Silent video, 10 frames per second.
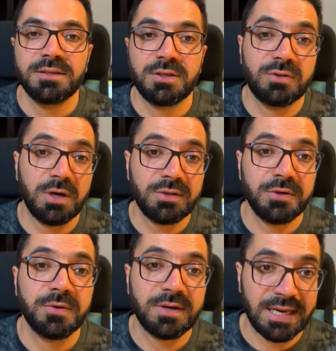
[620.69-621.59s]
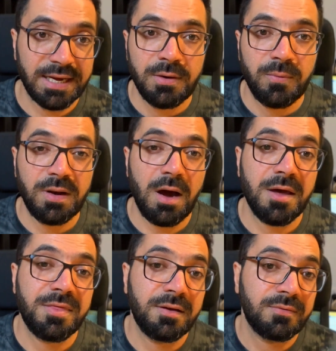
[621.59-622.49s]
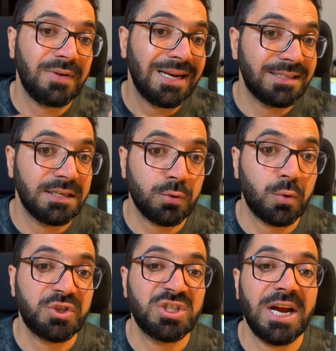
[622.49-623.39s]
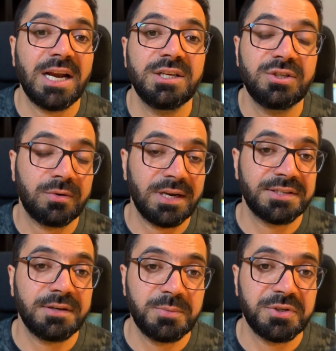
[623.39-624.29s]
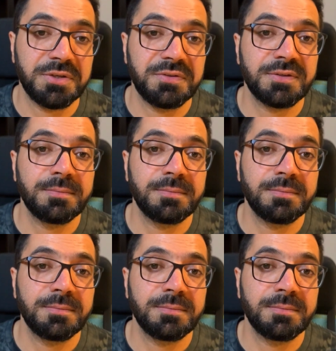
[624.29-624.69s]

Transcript: The data you collect will either validate or challenge your assumptions.